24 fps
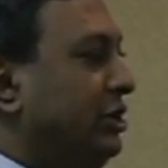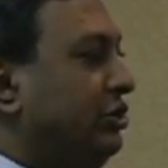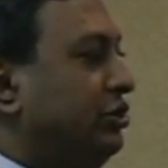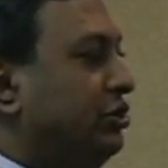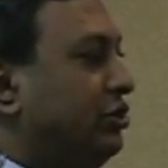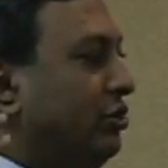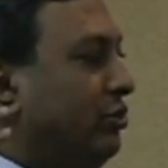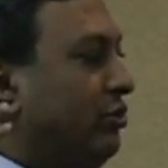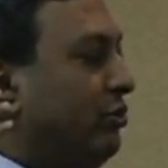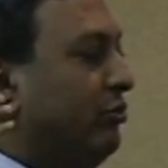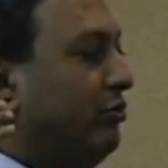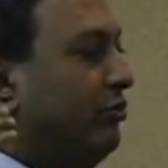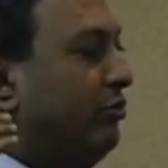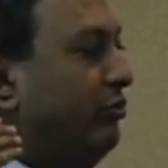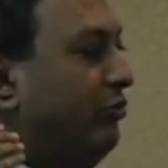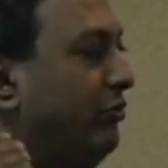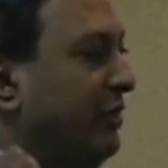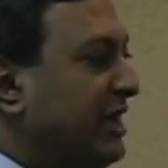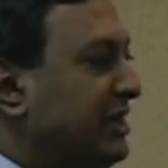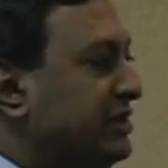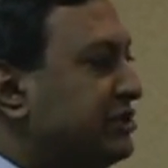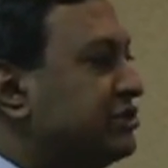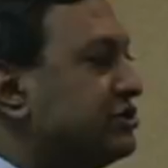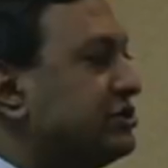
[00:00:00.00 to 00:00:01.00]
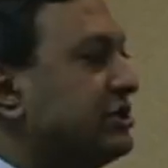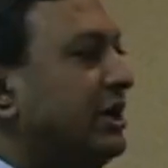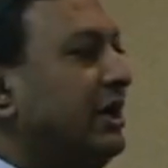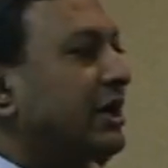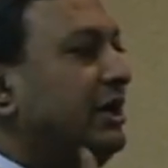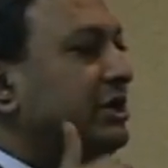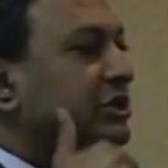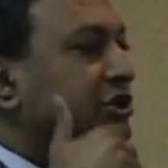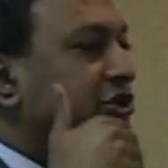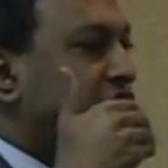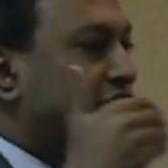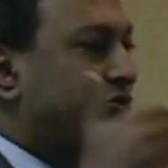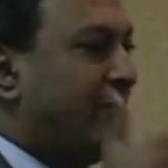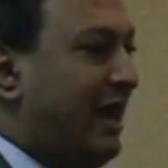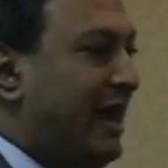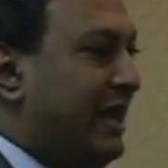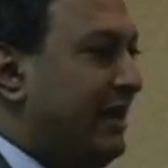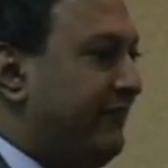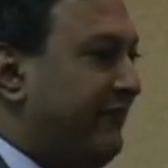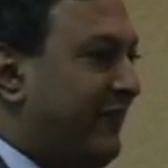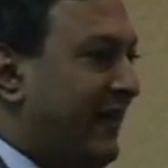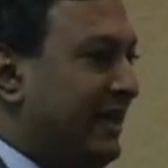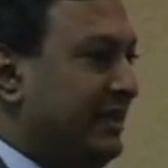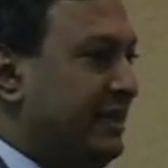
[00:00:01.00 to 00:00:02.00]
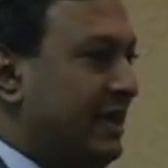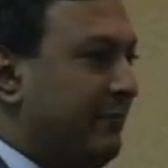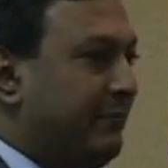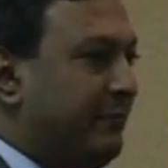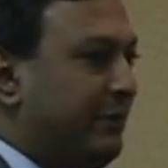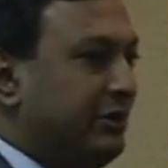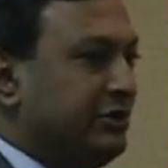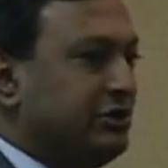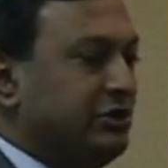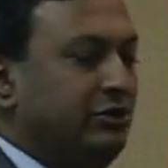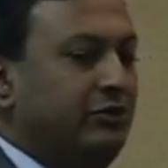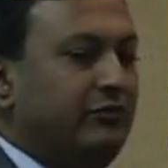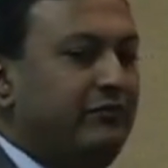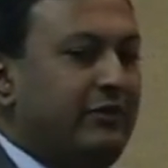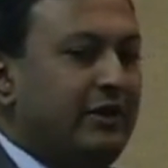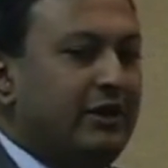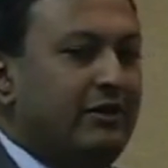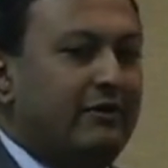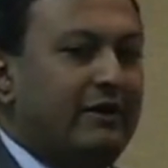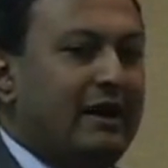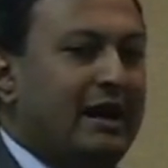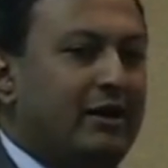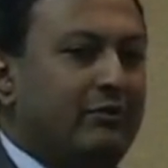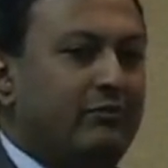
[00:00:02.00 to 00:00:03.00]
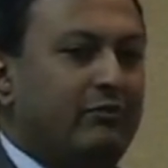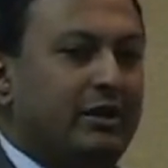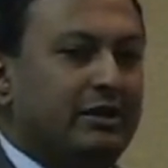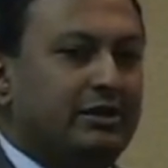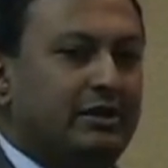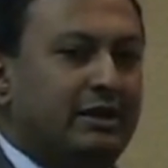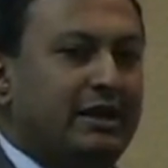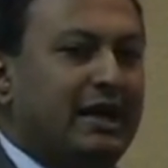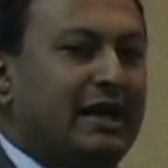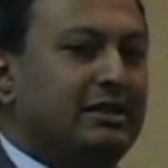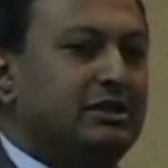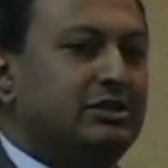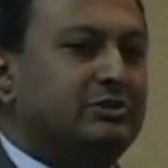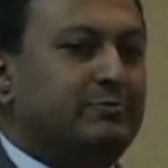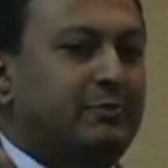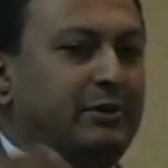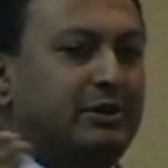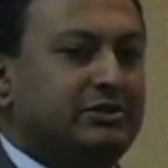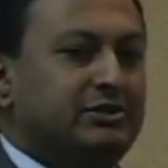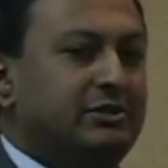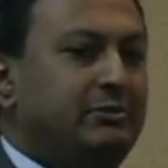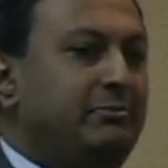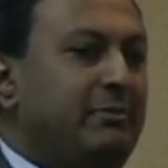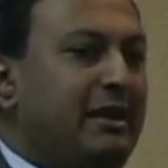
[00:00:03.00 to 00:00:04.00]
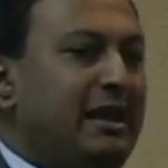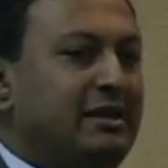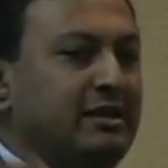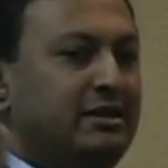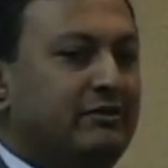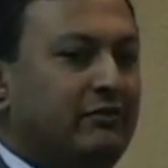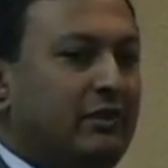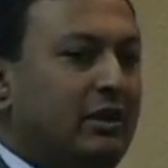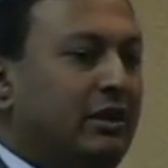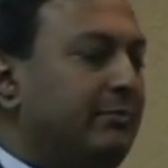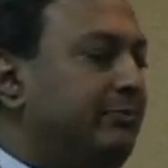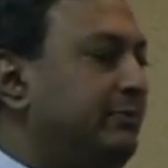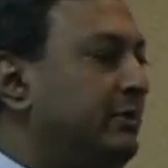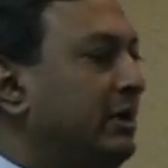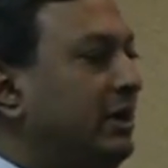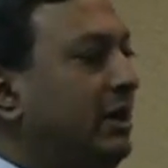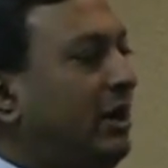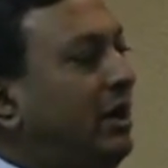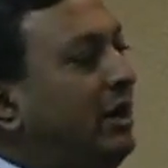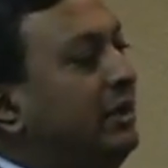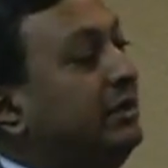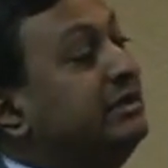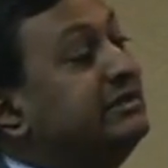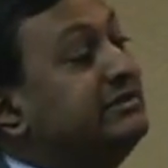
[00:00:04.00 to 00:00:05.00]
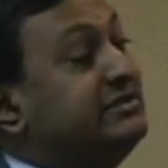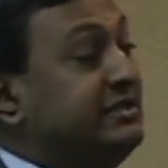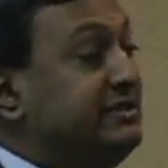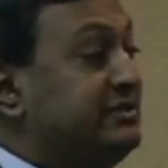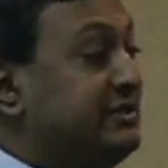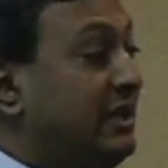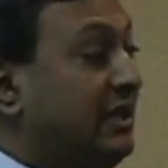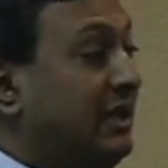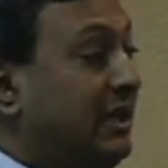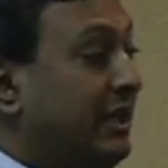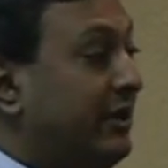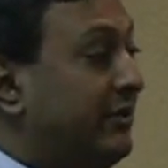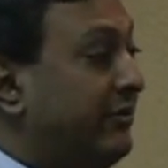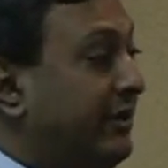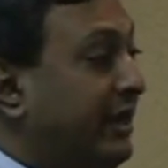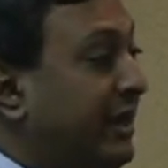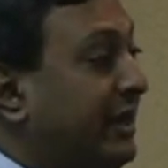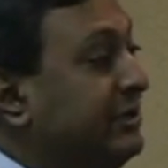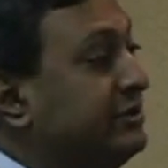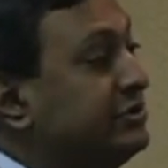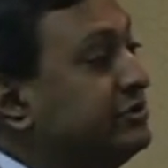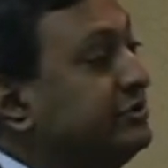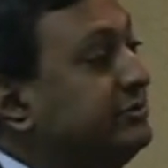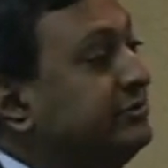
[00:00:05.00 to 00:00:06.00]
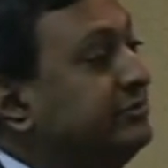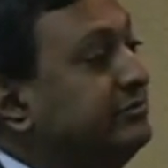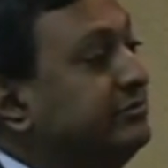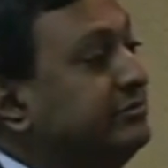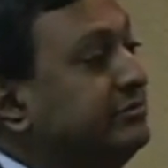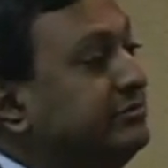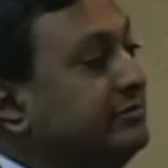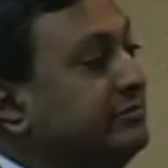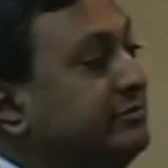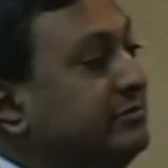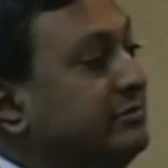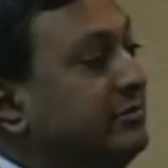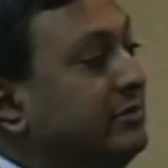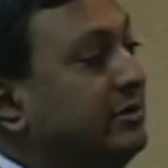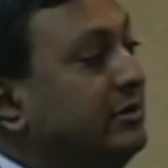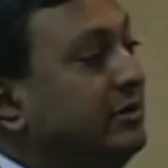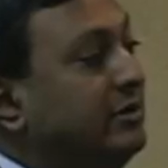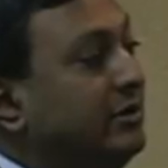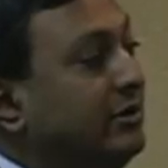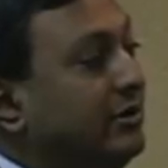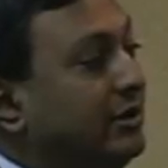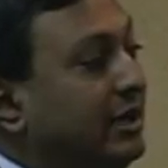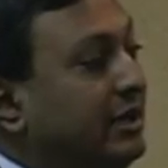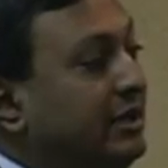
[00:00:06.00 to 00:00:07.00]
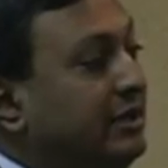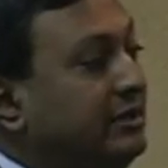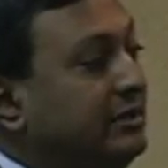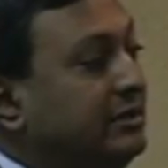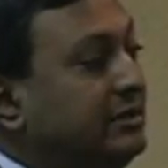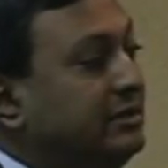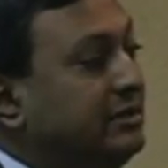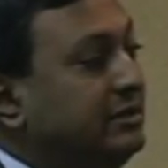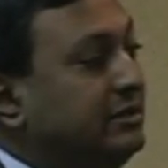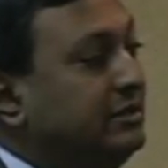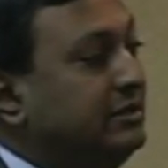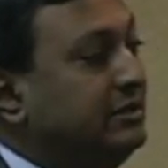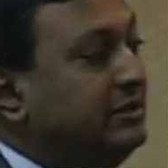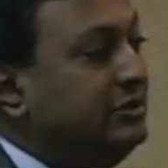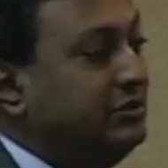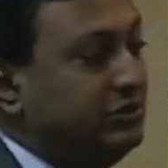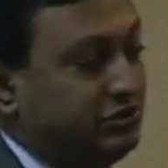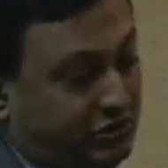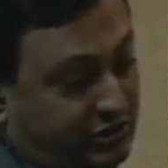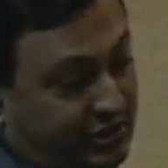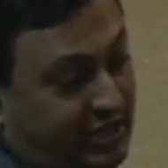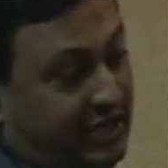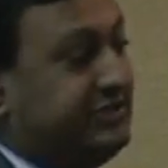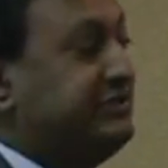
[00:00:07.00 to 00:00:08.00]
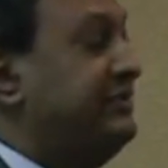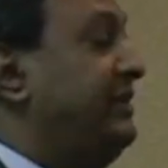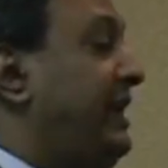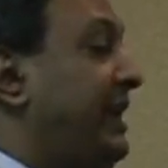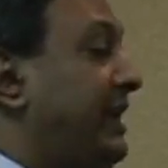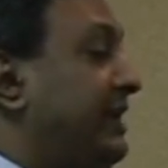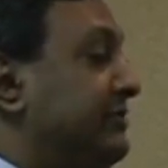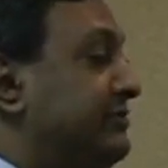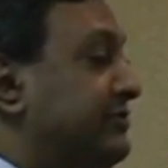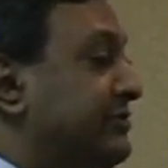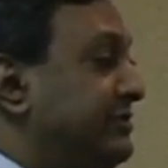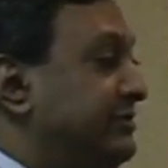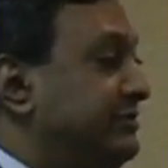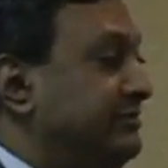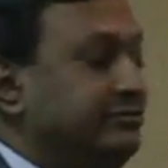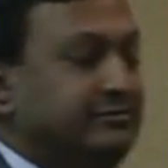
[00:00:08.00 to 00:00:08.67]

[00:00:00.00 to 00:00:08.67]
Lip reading: to risk stratify that person, to figure out whether or not this person may develop heart disease at a later age. Okay? So that's the answer.